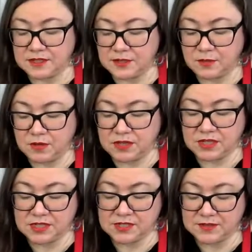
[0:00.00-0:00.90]
you know, one of the
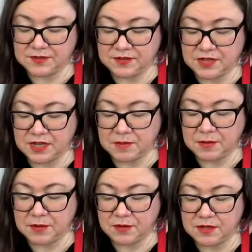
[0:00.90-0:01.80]
things you have to think
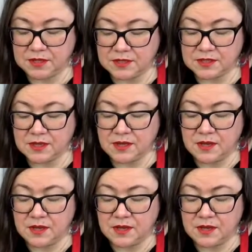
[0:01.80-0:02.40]
about is,